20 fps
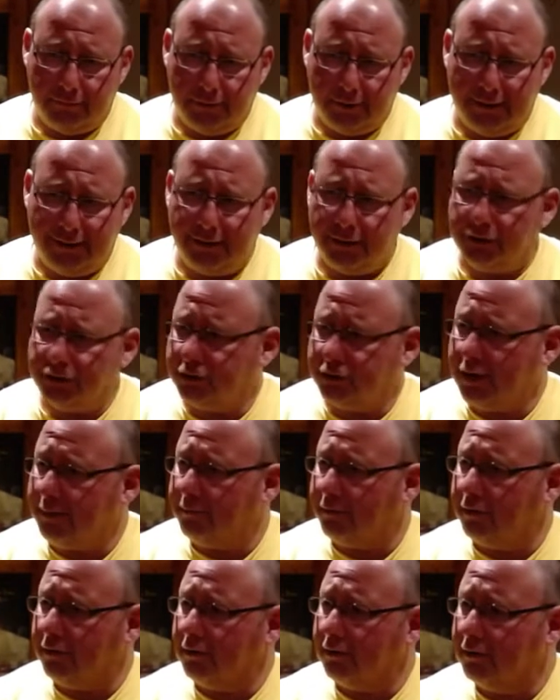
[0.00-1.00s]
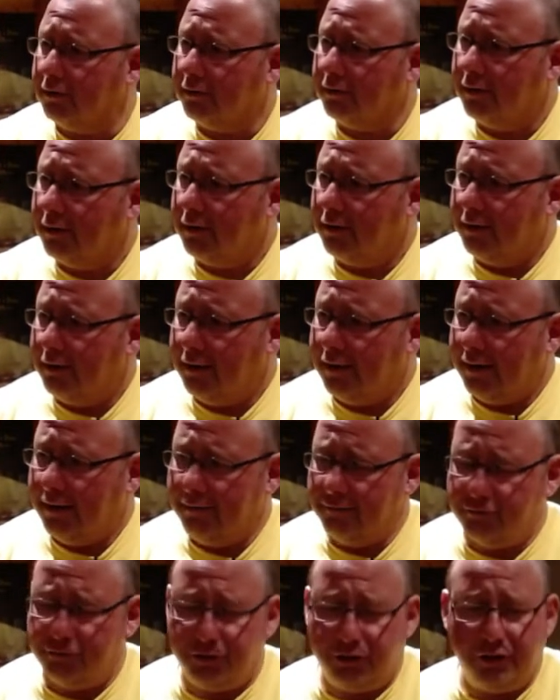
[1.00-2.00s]
in the summer.
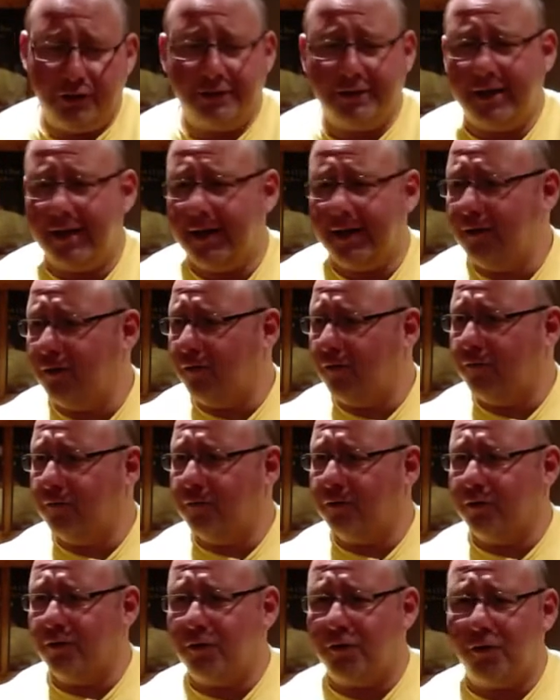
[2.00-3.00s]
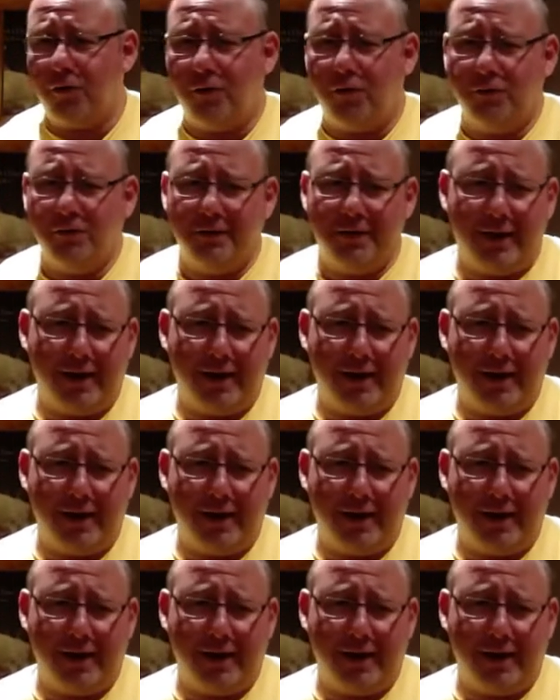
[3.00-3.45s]
I was just getting over a cold, and